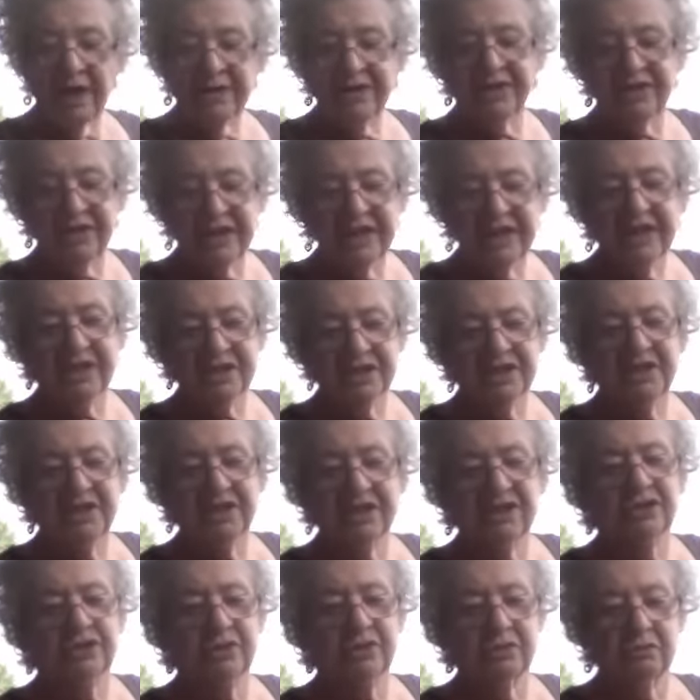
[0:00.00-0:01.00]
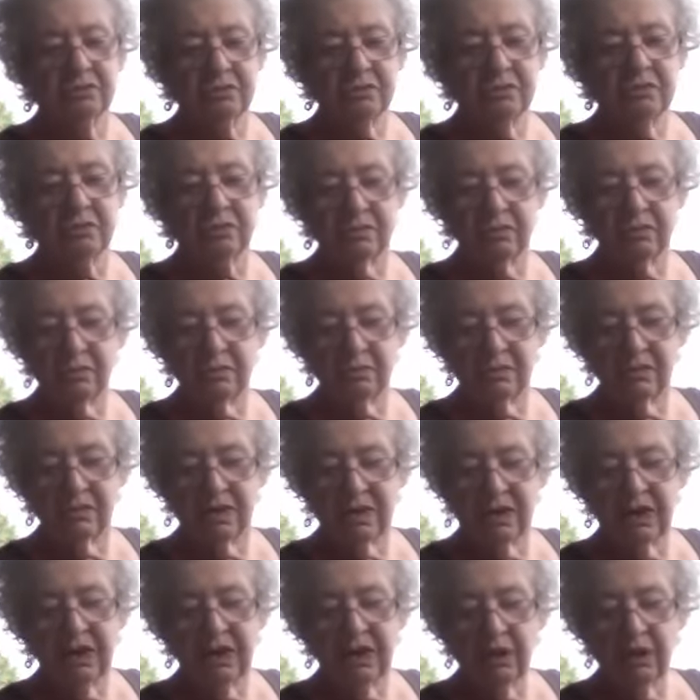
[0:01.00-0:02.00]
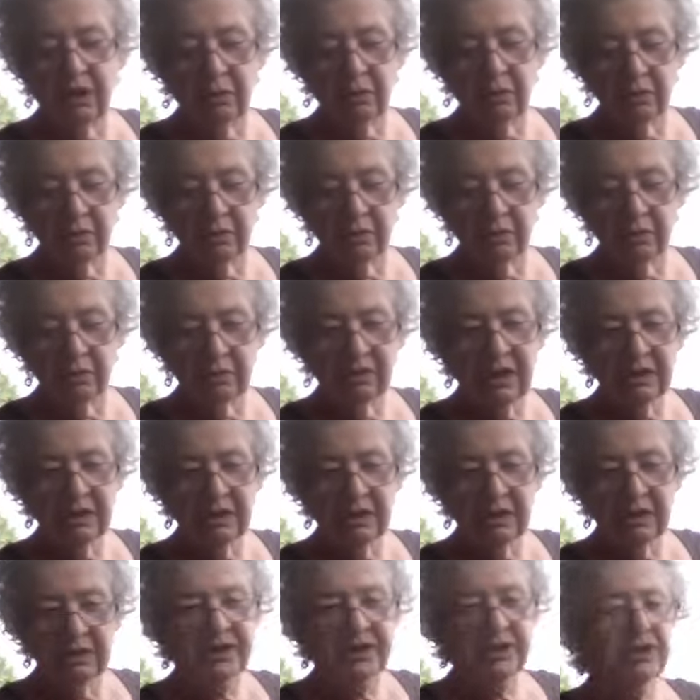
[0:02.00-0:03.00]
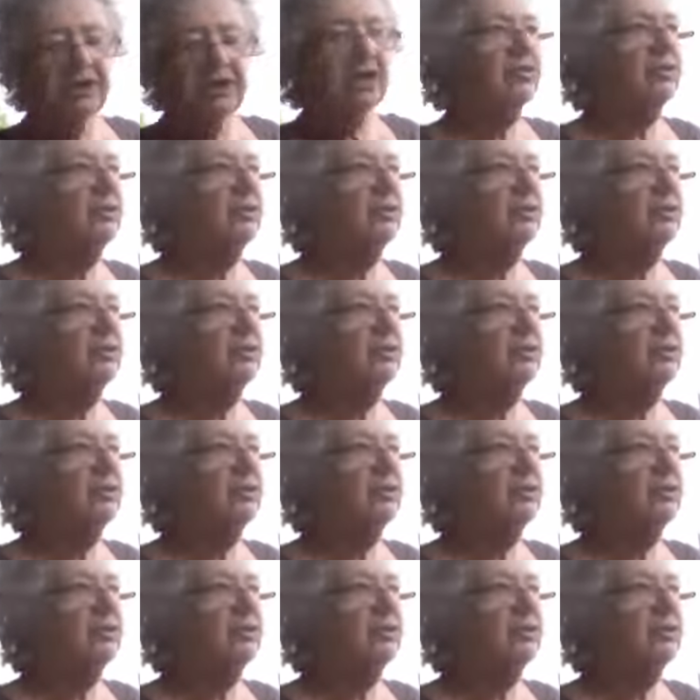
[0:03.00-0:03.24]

Well, I think it's just, you know, I should